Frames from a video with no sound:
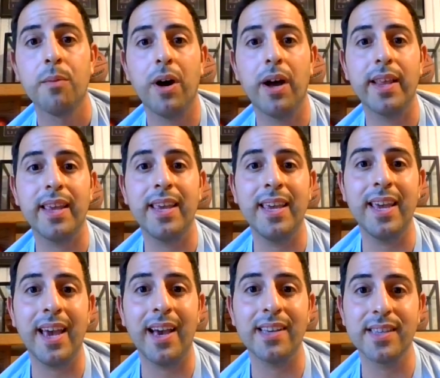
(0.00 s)
But
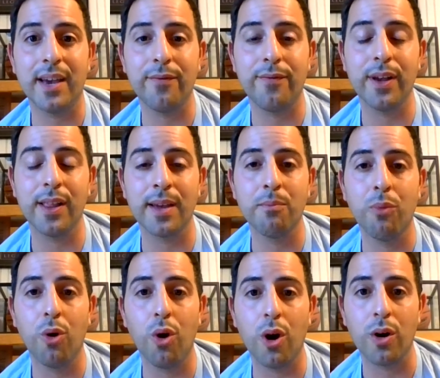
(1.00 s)
he has, I feel like,
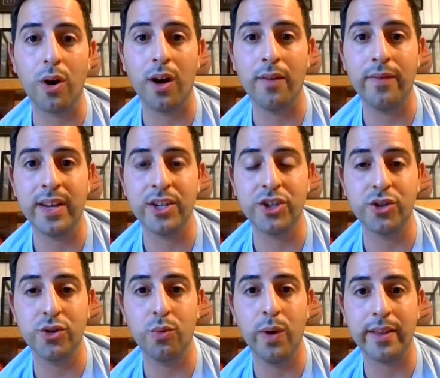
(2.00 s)
more of an
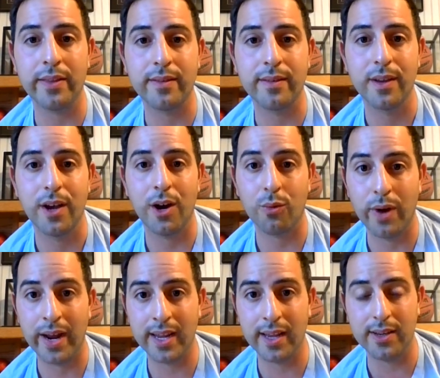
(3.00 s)
issue with a
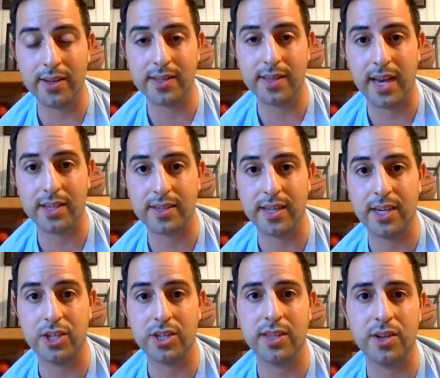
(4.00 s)
regular
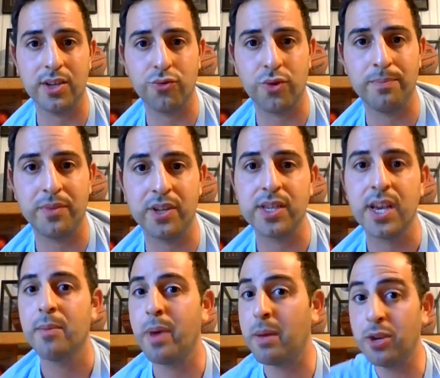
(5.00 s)
assassination than Trump does.
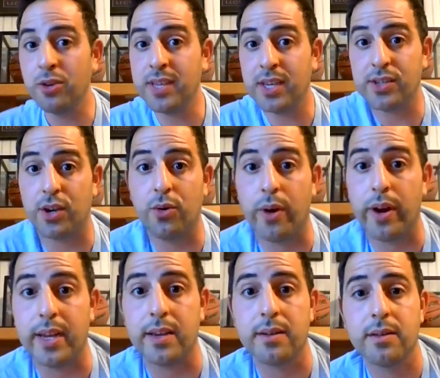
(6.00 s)
Maybe you
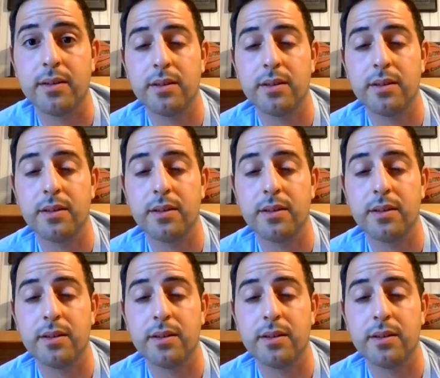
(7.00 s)
disagree.